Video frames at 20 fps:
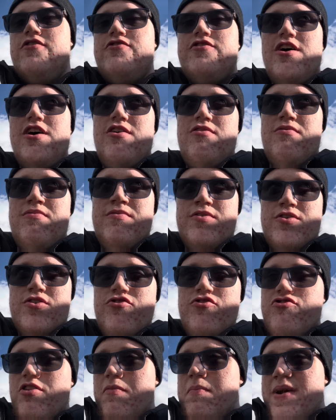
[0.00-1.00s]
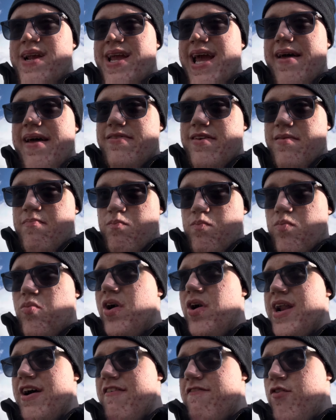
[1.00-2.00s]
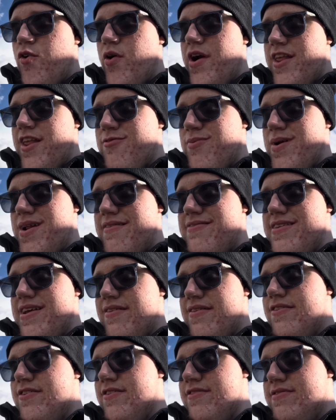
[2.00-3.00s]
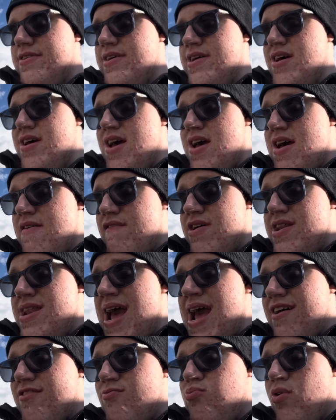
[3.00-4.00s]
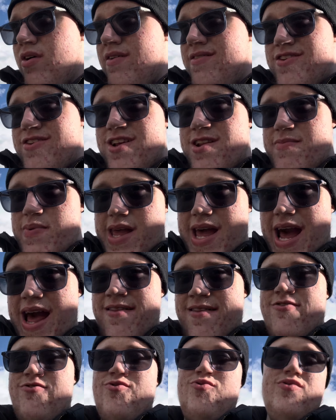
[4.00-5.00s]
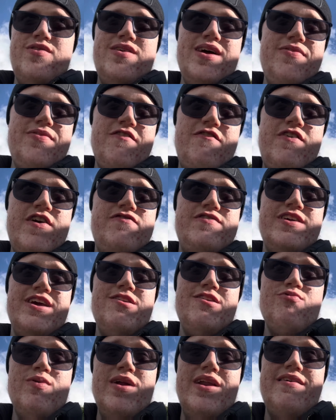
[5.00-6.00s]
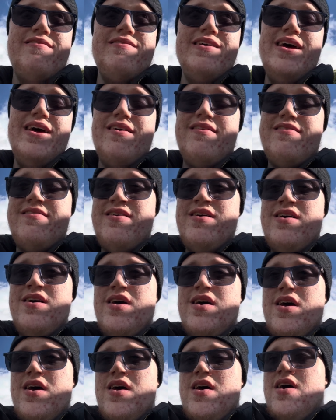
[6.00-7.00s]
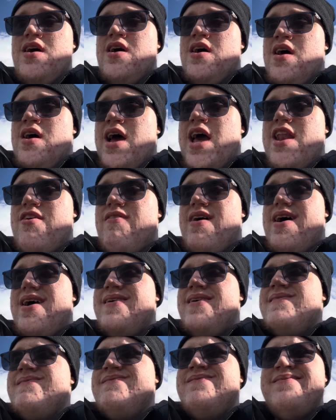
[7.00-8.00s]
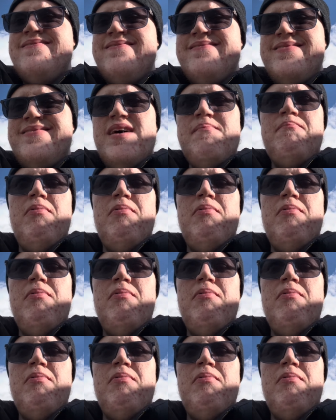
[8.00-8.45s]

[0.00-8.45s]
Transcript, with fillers: so good job on getting the one at 1426 because the next one's going to be cancelled at the 1526. Anyway, mm, there'll